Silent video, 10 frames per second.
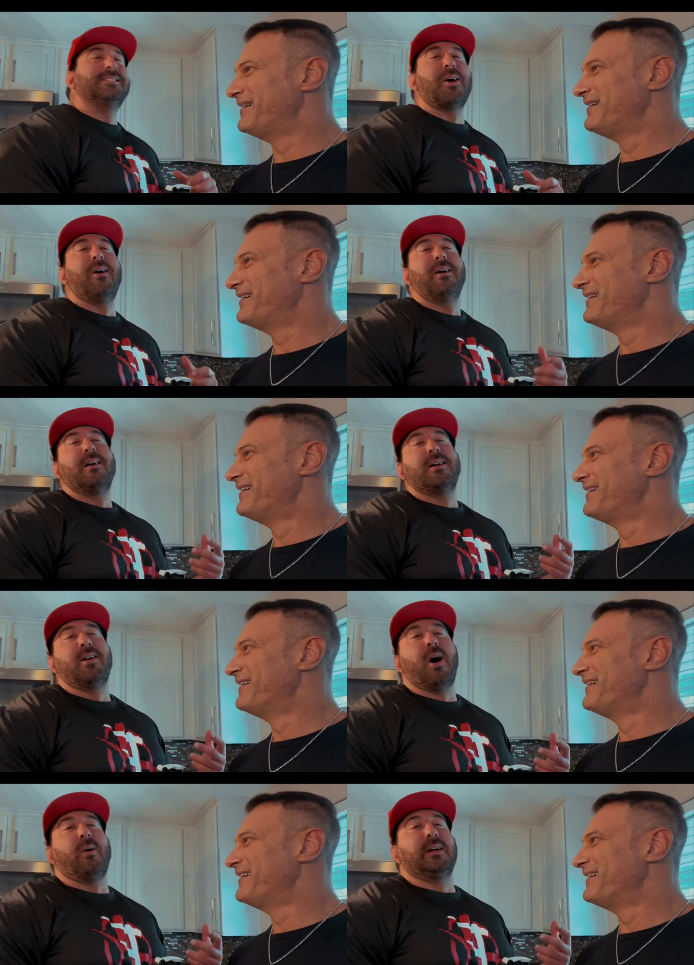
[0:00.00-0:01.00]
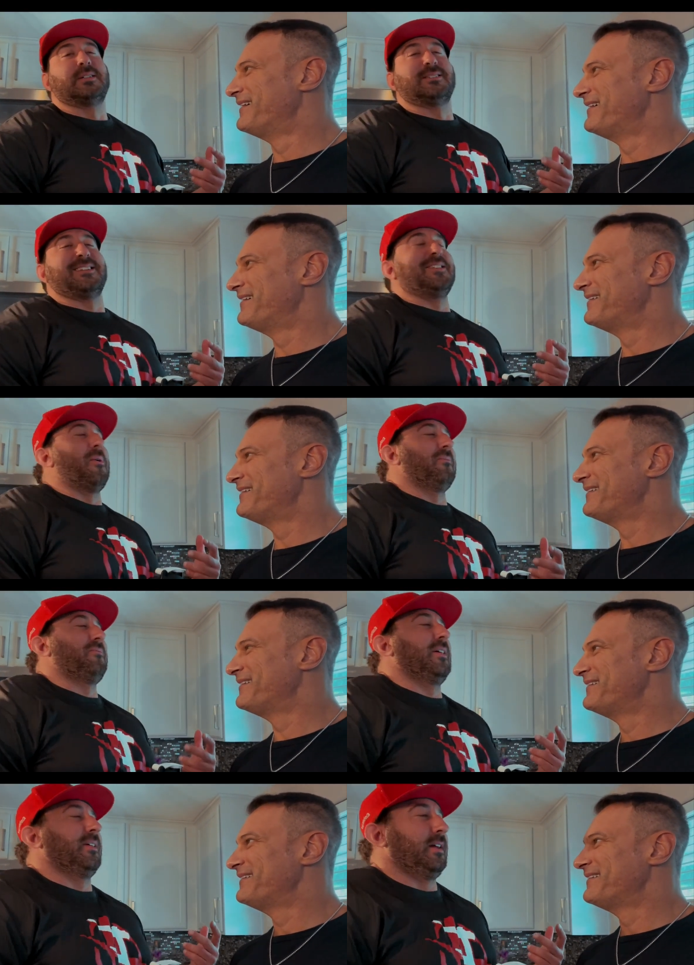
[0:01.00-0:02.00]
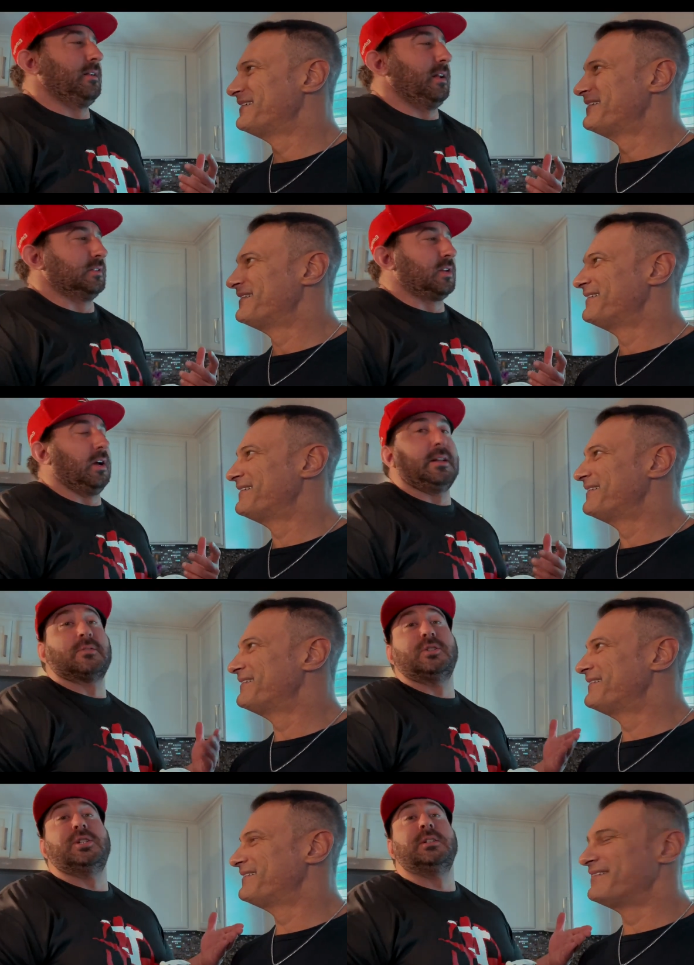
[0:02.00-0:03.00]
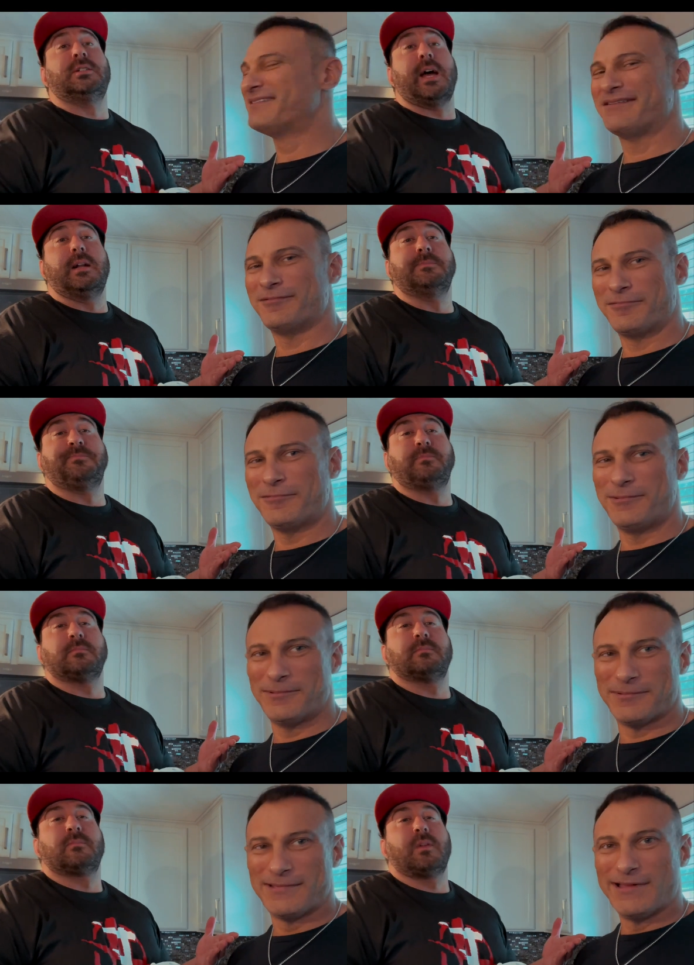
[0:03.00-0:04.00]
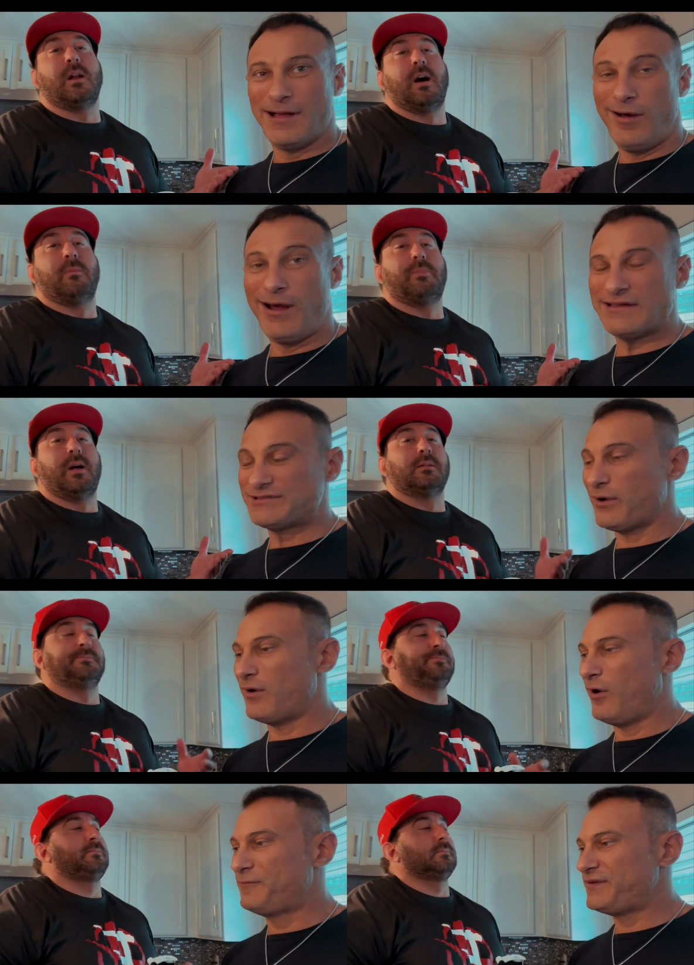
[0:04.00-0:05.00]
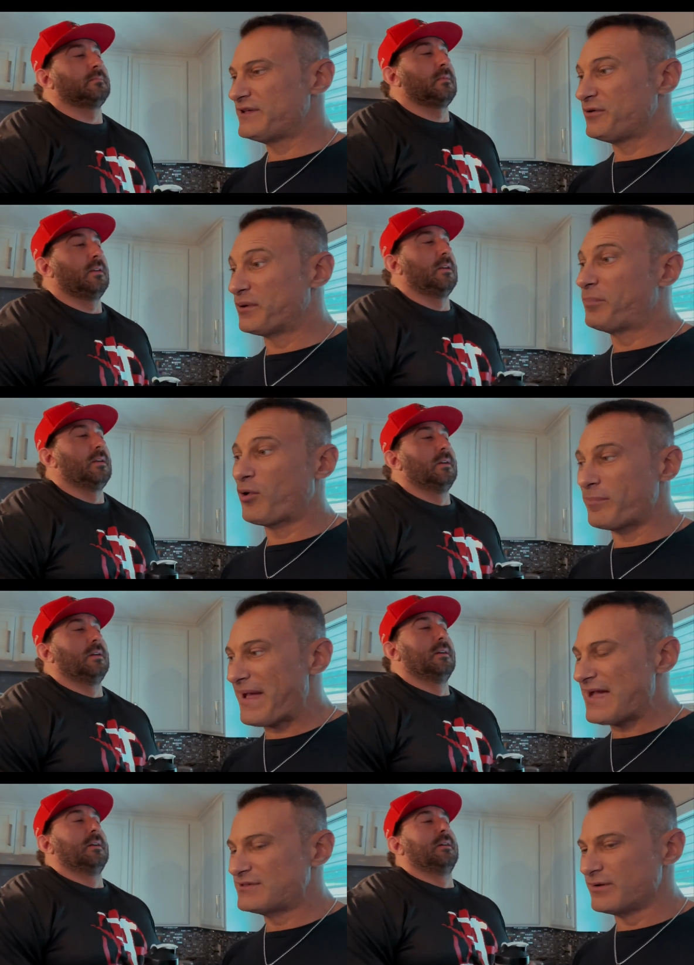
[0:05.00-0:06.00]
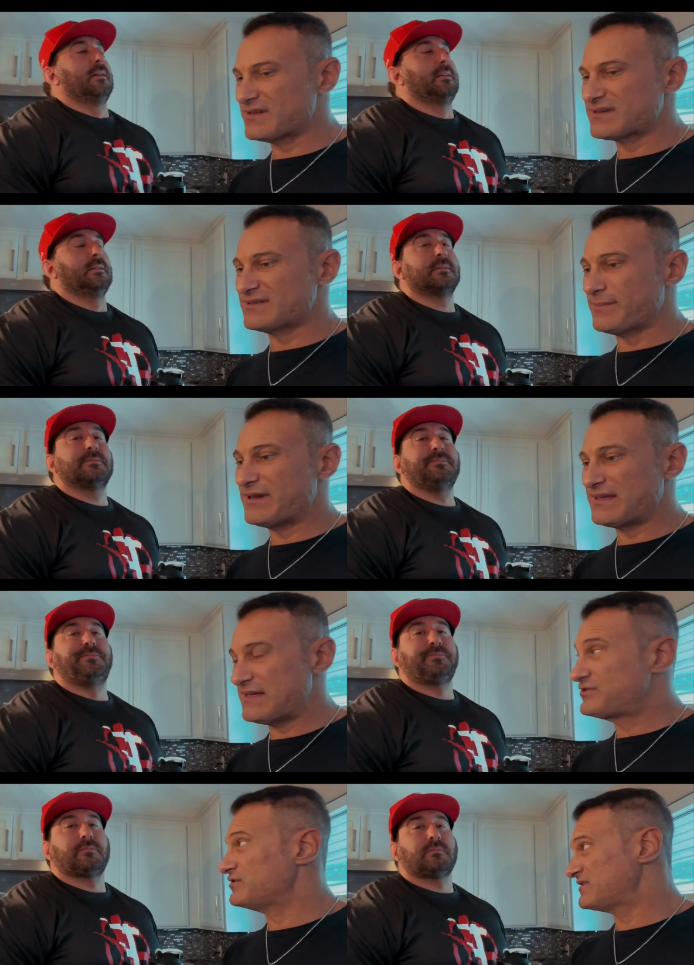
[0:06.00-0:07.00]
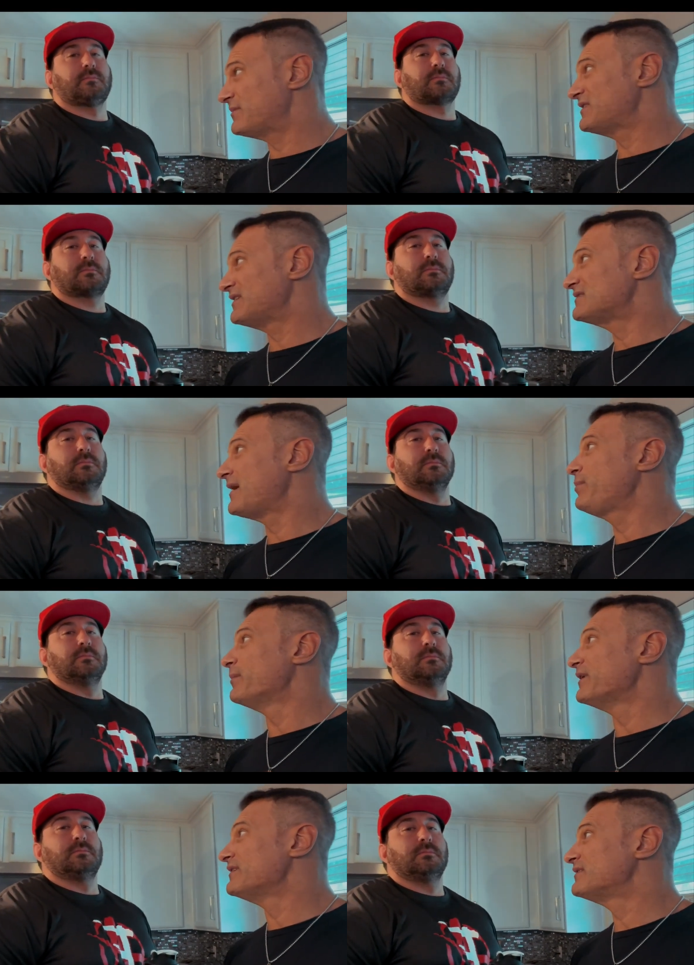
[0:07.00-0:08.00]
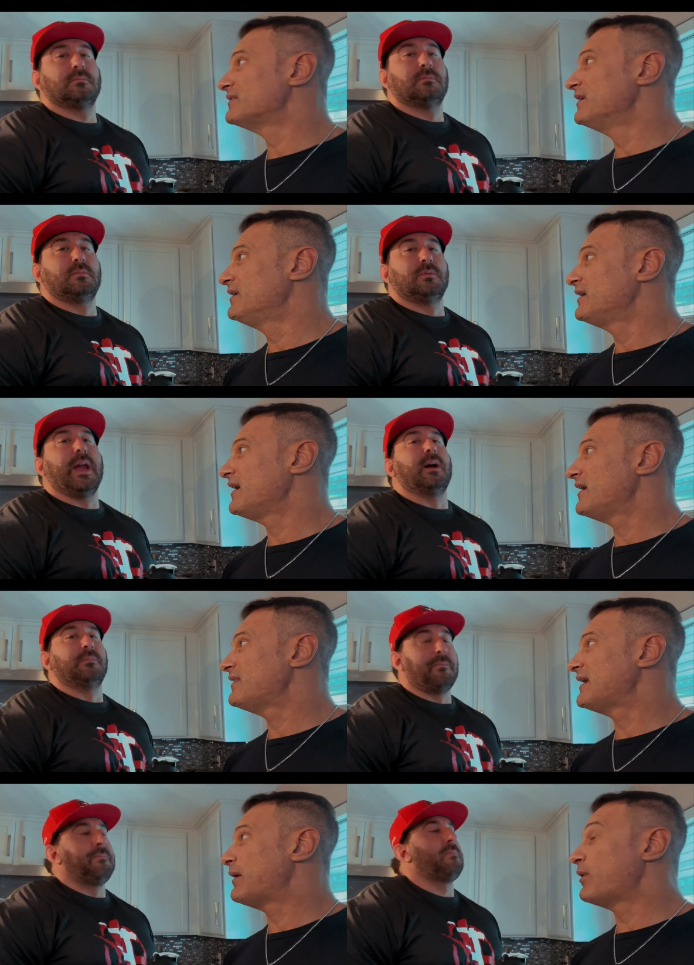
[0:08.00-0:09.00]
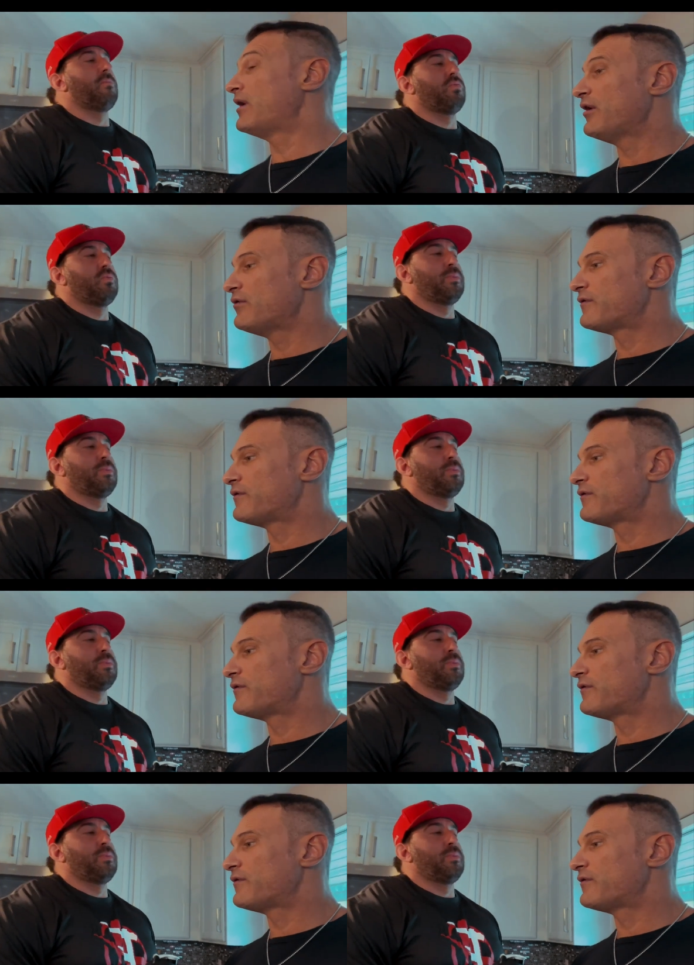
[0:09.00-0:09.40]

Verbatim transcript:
Speaker 1: so you know, it's just you don't feel it as good. That's what she said.
Speaker 2: Mm. You know, All right, but, so hopefully you'll report back to us because I'm going to get you some of these supplements. Yeah. And then I want to know